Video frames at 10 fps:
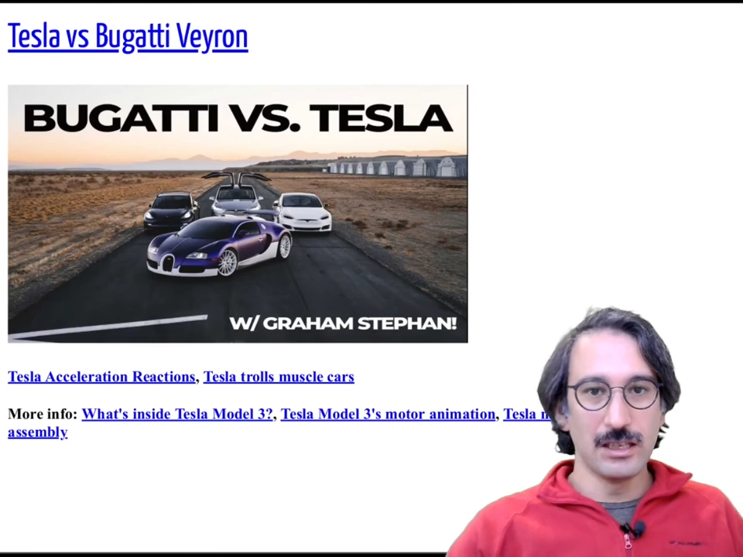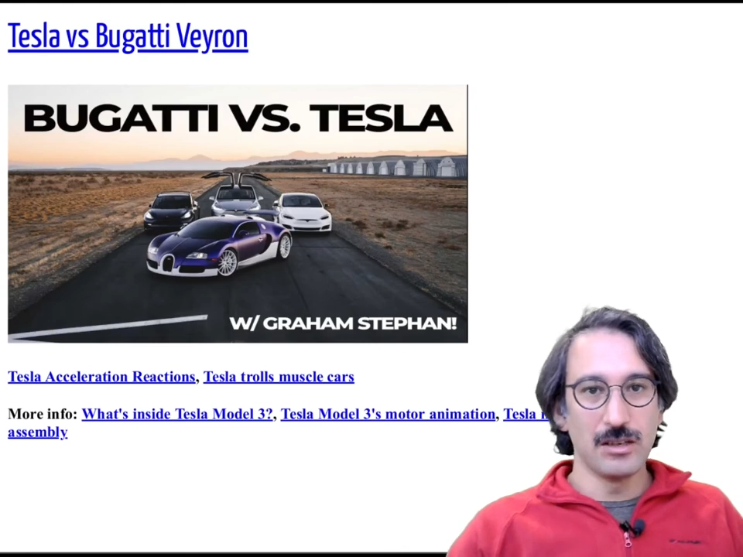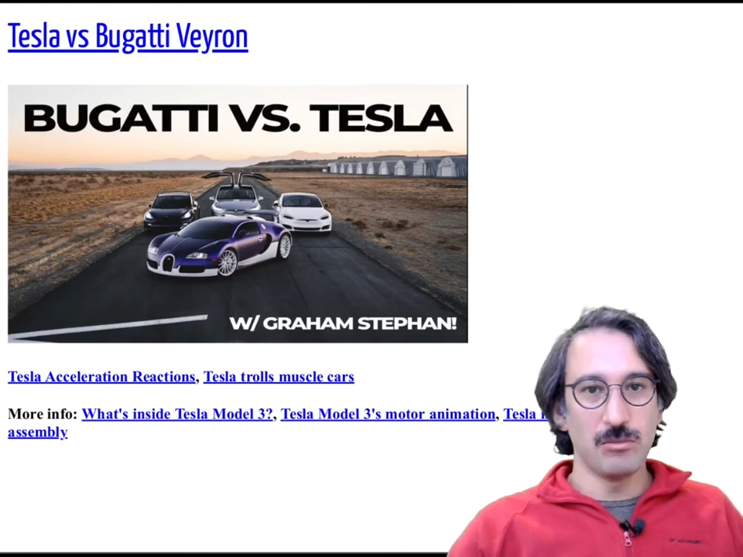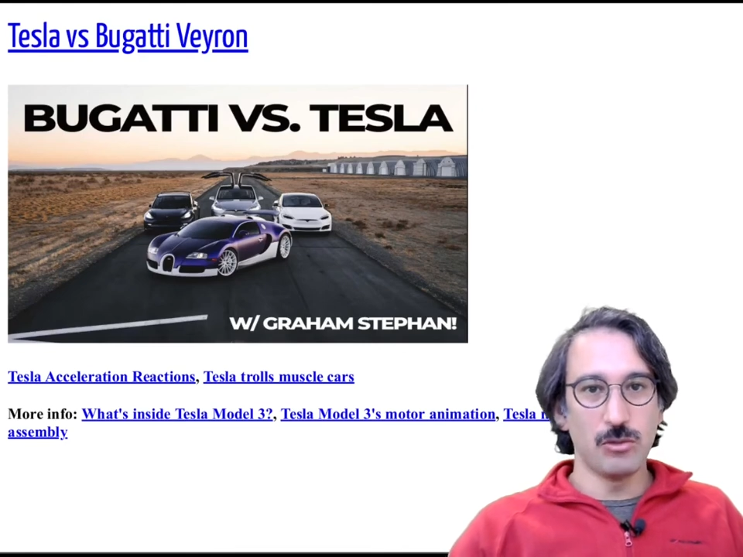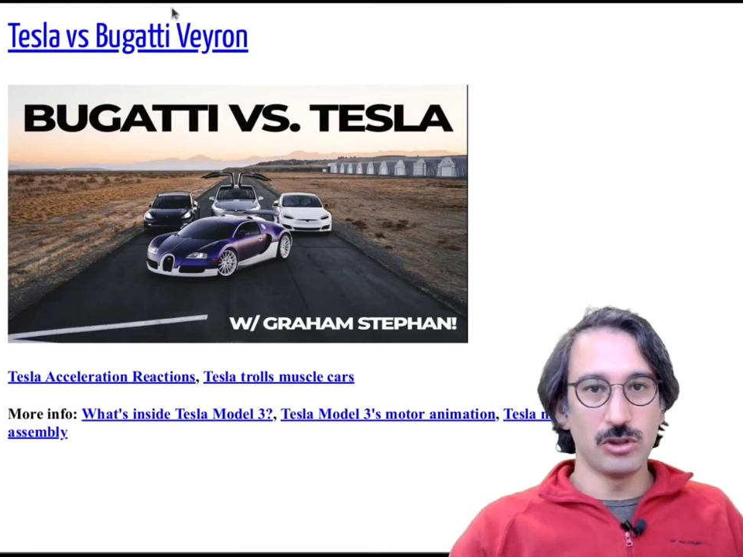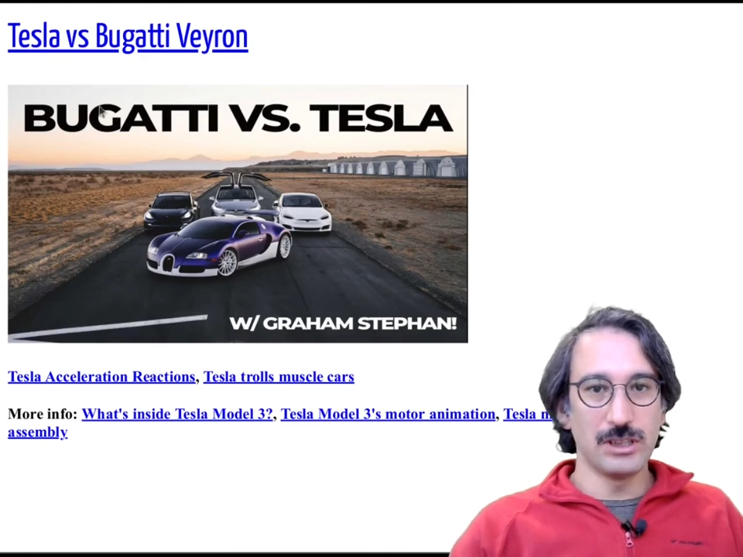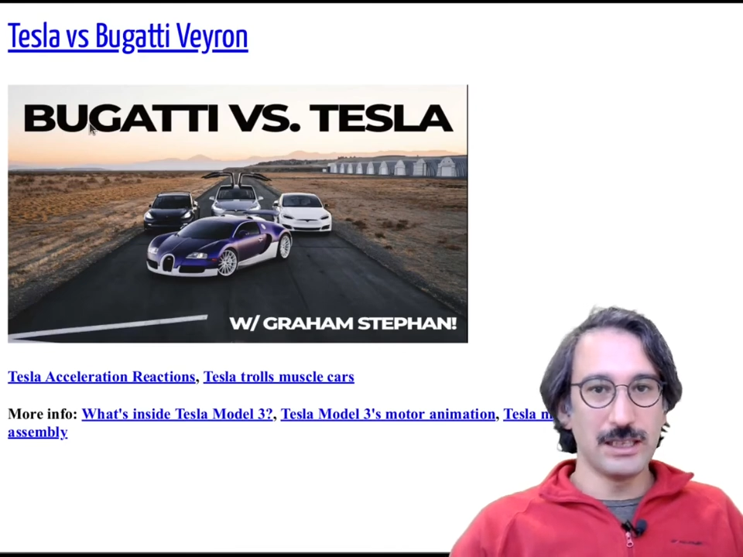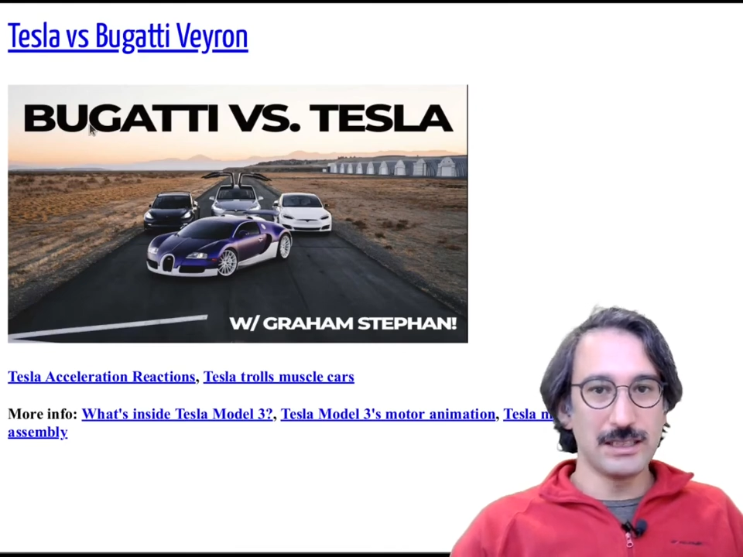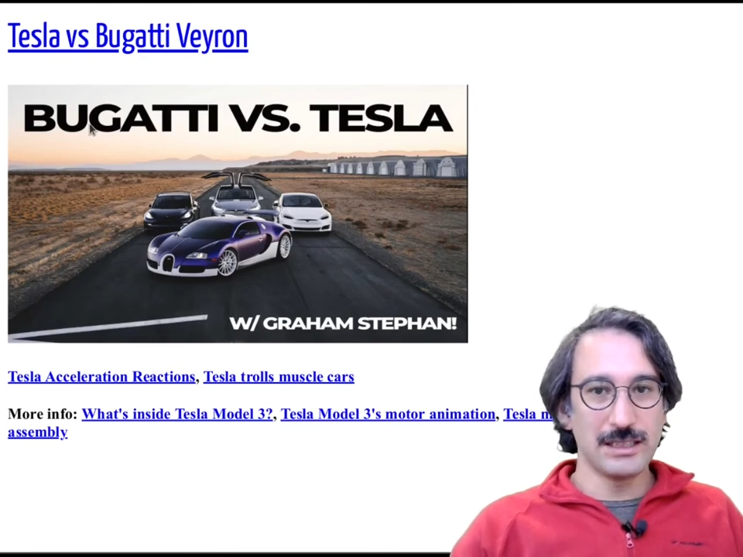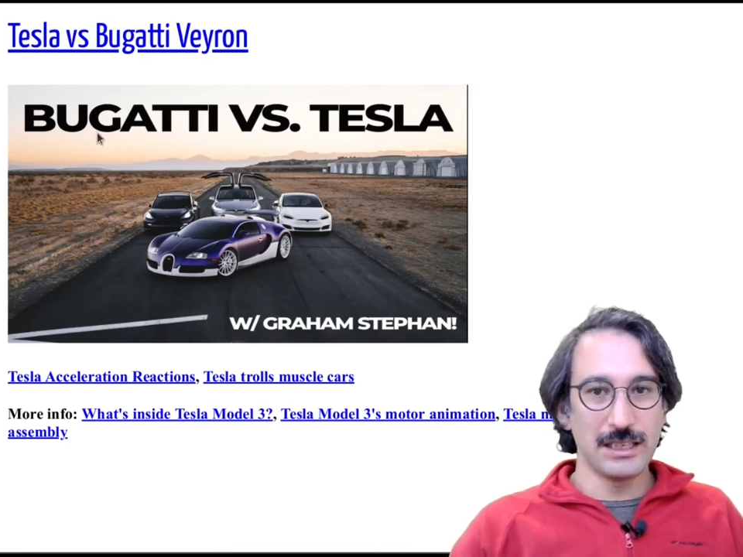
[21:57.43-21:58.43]
Model S.
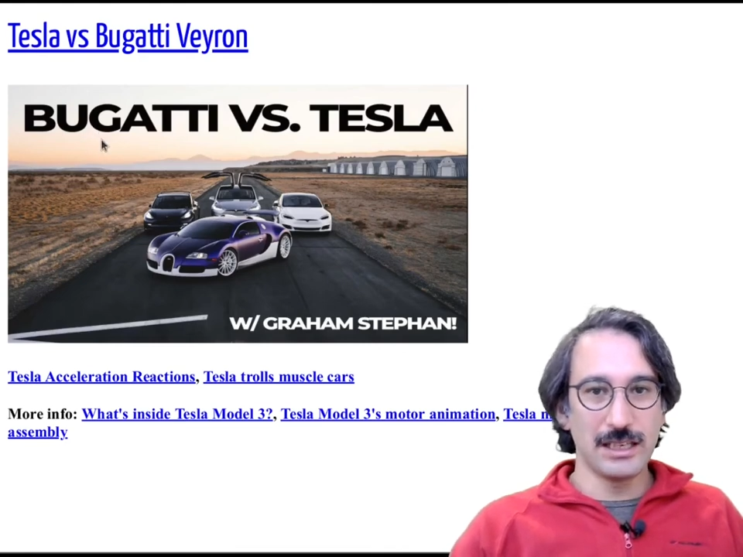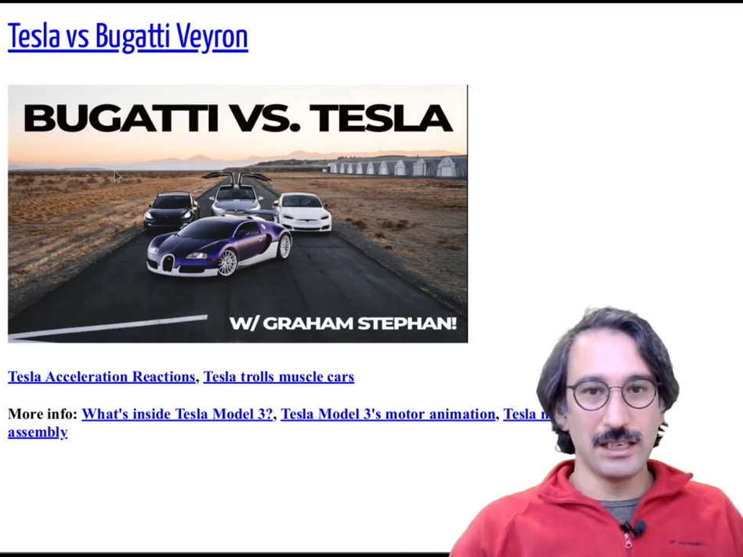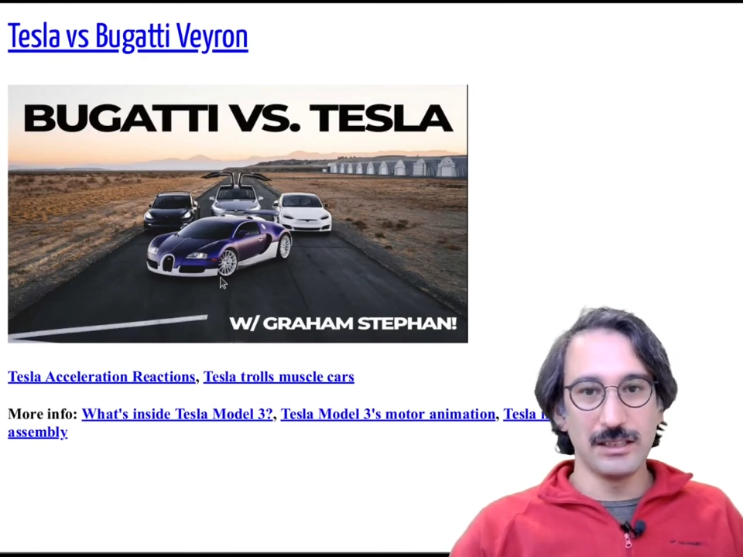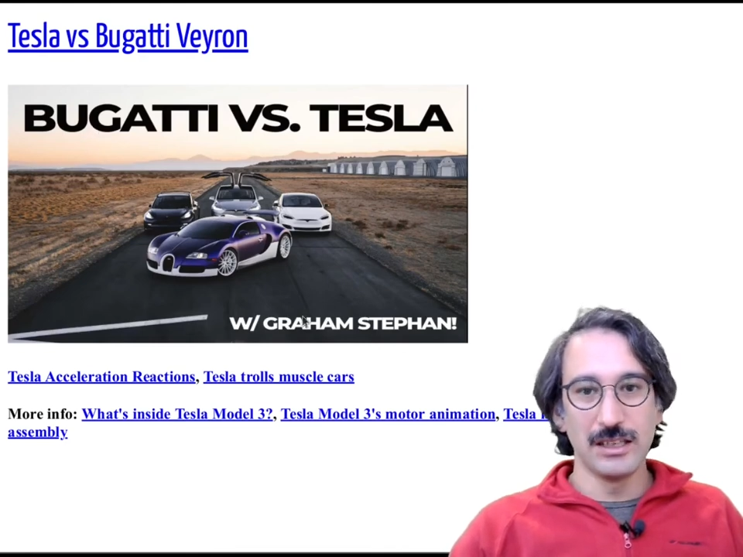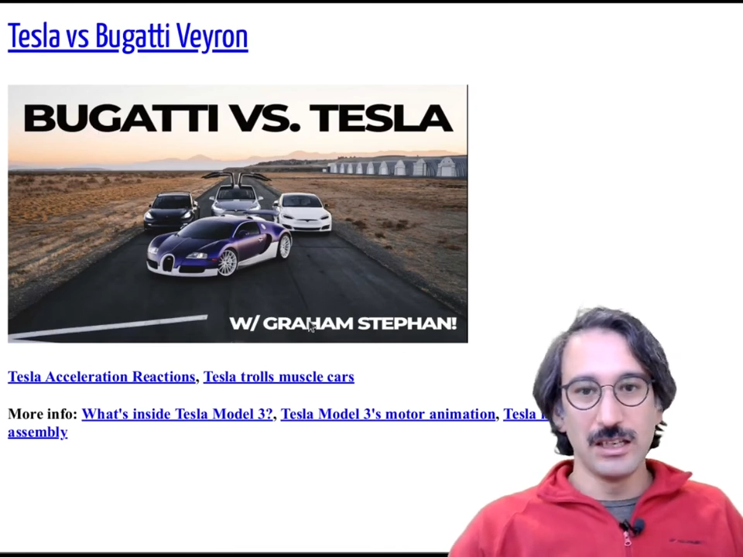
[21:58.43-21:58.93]
Again,